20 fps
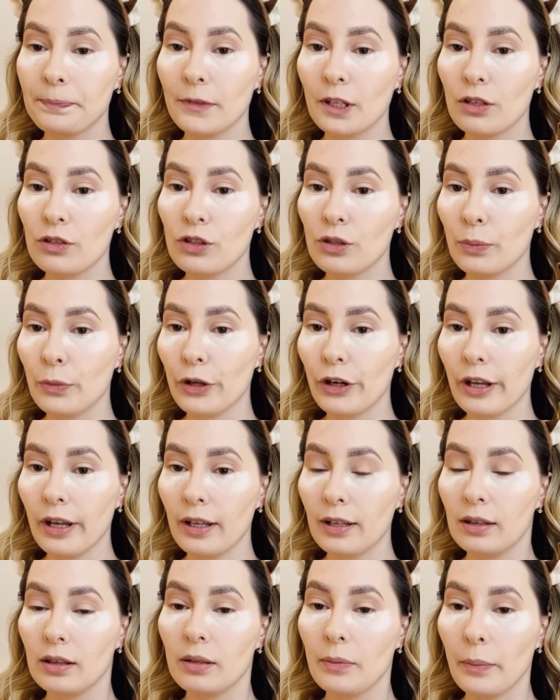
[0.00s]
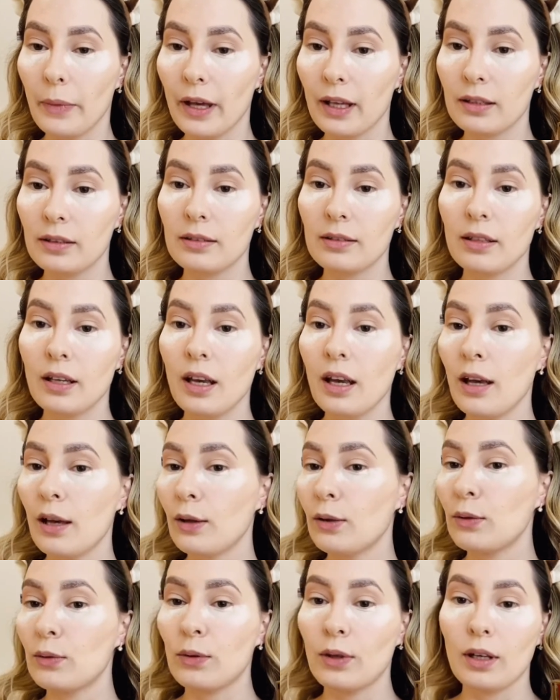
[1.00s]
shimmer and matte,
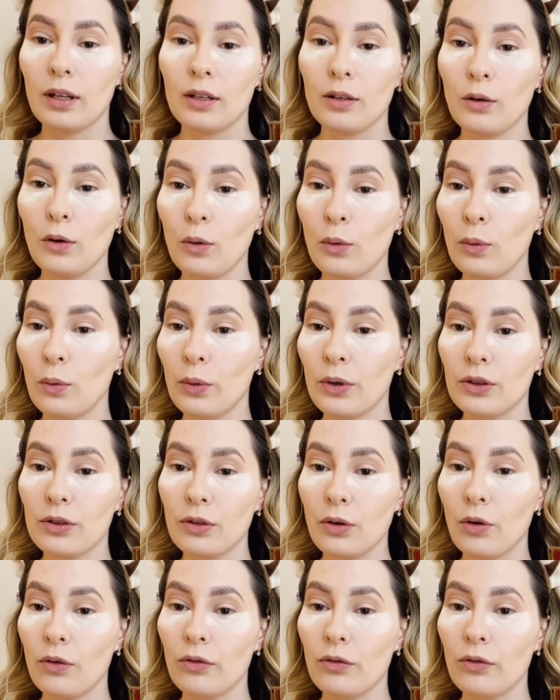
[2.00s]
you can go with